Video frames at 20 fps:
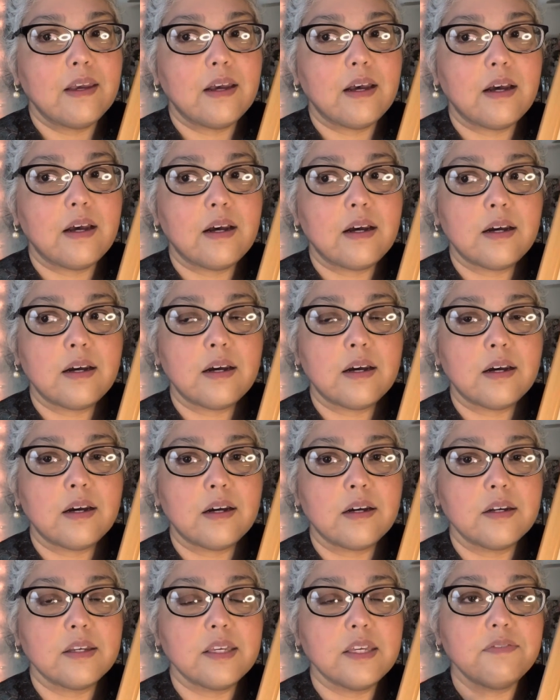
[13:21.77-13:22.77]

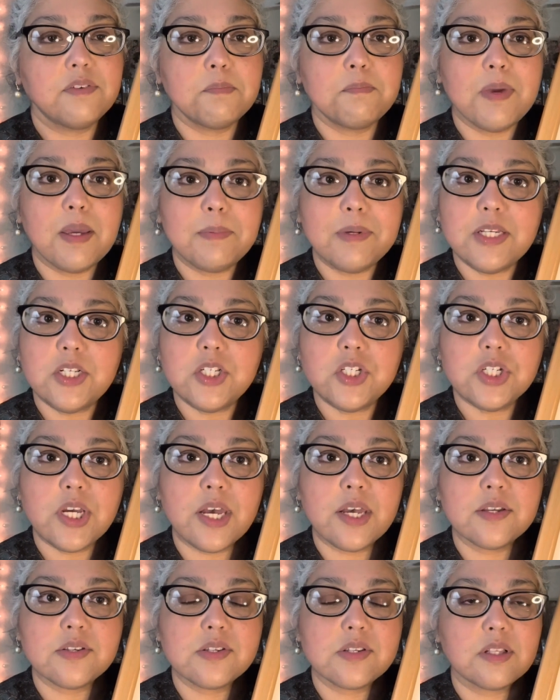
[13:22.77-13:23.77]
uh, even maybe
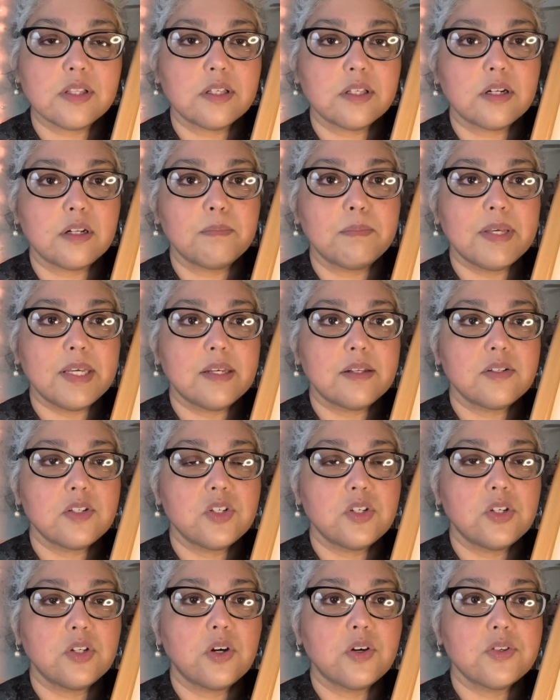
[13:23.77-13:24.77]
chest a little bit,
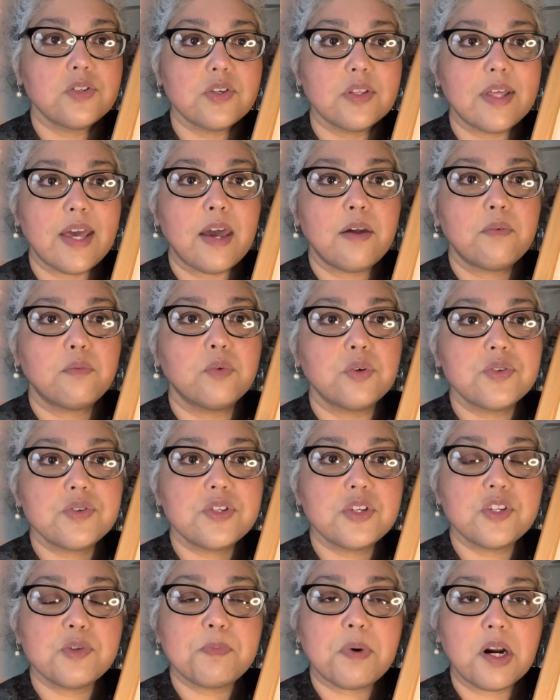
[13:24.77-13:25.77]
you know, so that rules
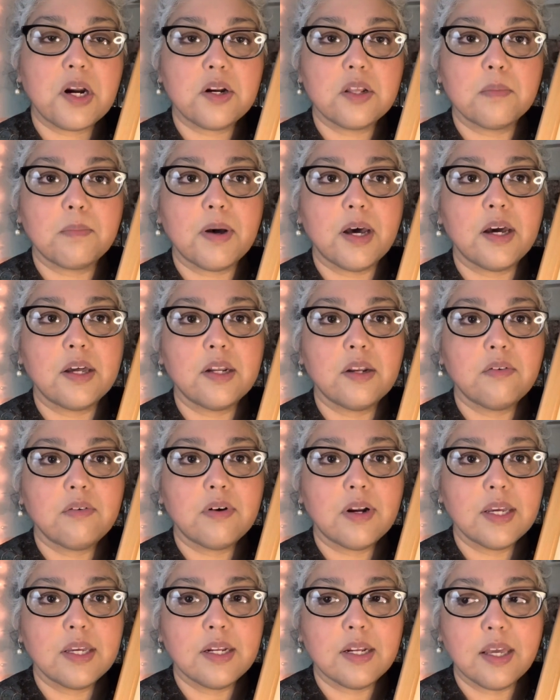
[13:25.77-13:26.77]
this part of the body,
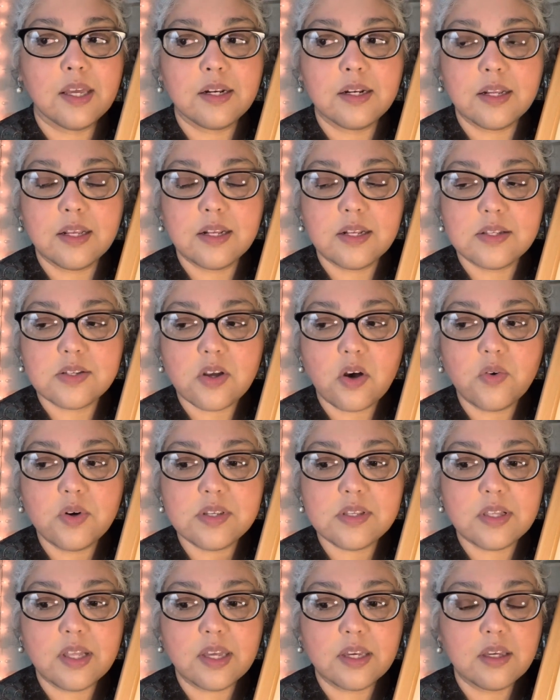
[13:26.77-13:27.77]
right? And it's
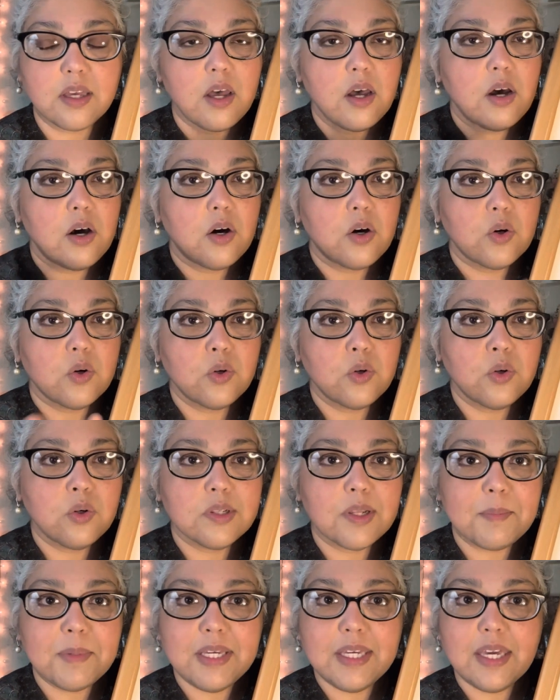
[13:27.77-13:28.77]
always like, oh,
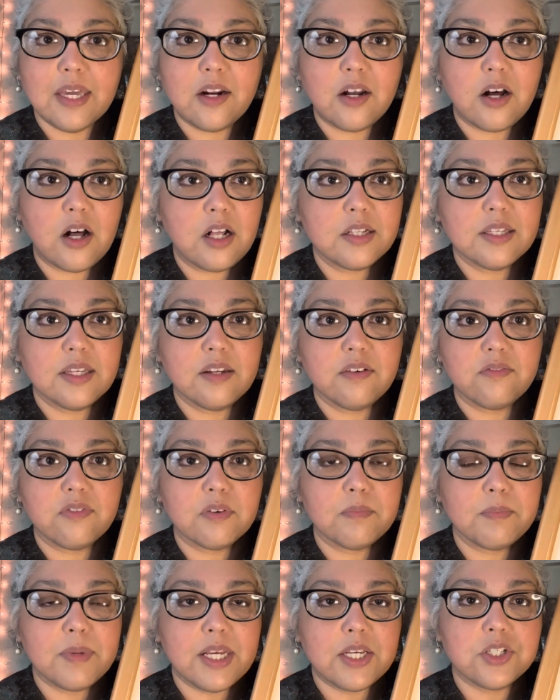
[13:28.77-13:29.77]
let me get all the
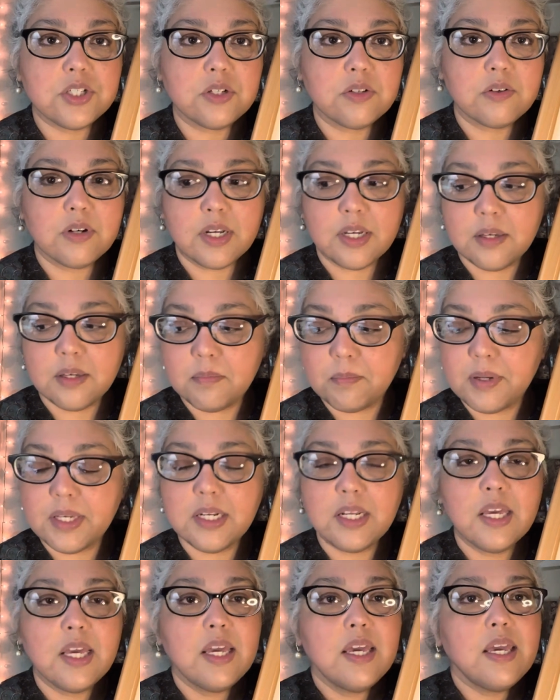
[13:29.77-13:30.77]
information, right?
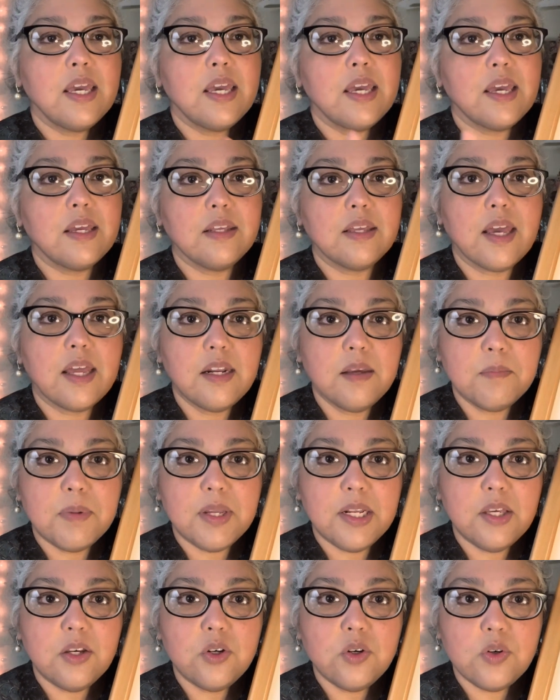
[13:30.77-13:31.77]
But
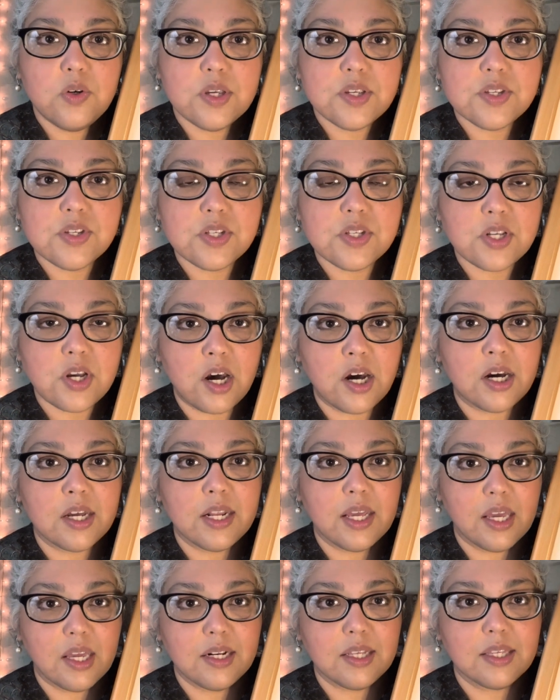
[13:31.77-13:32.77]
anybody who has taught
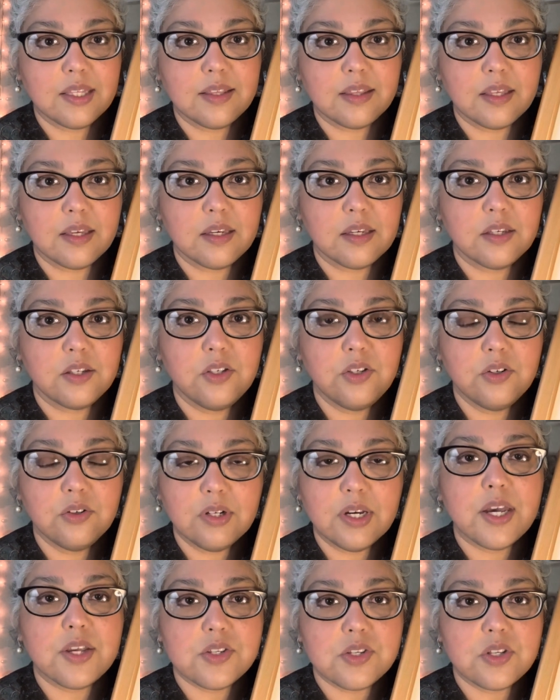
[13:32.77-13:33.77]
anything, you
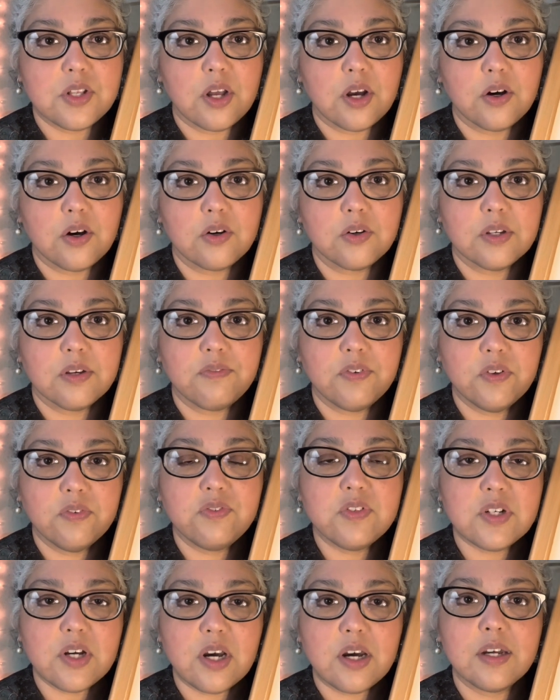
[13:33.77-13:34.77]
guys know, if
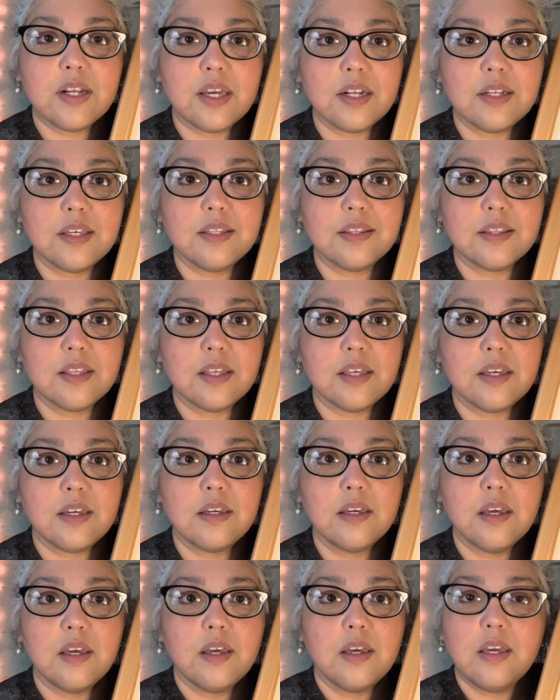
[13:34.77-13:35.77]
you've taught
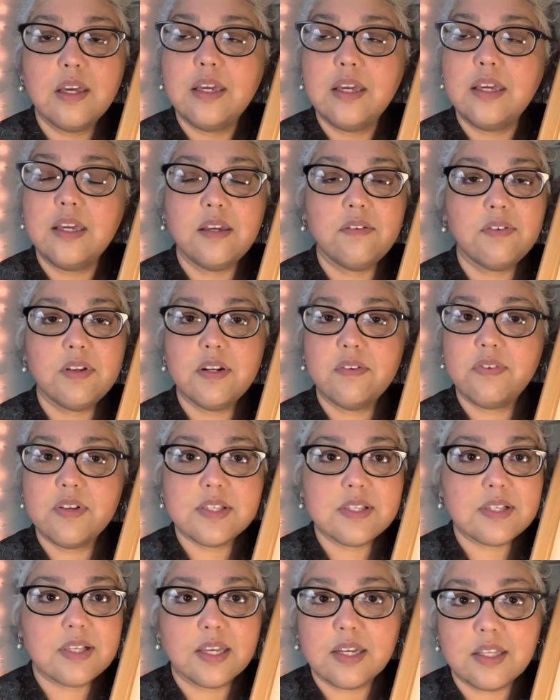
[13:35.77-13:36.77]
anything, even if
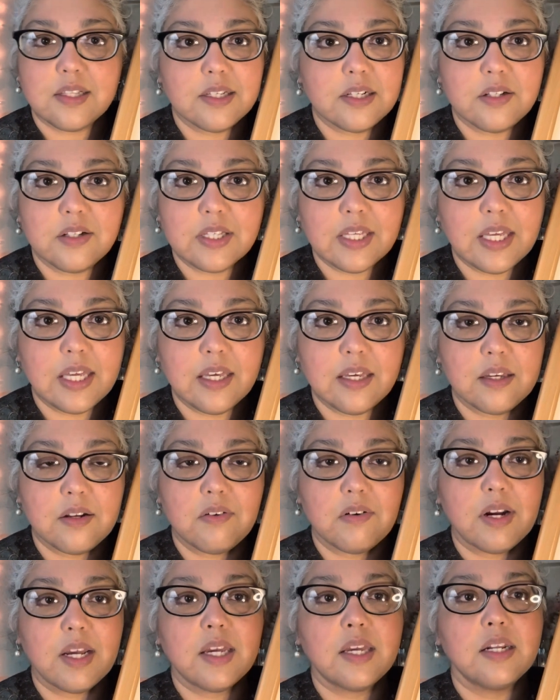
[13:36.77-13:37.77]
it's like a little kid,
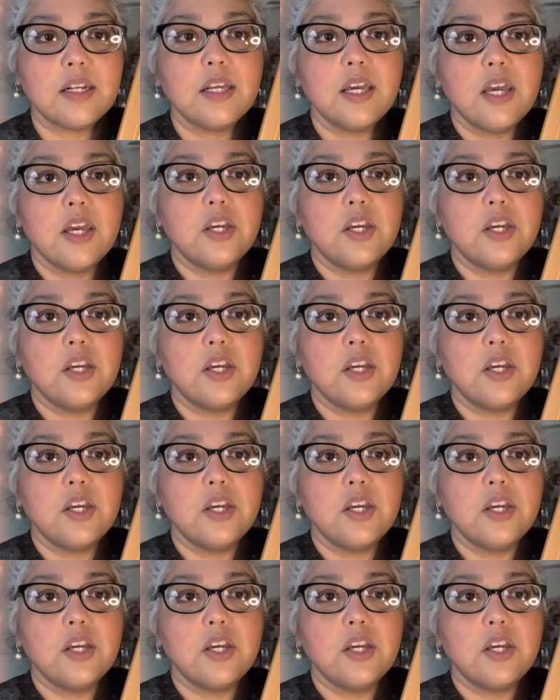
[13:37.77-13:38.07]
right?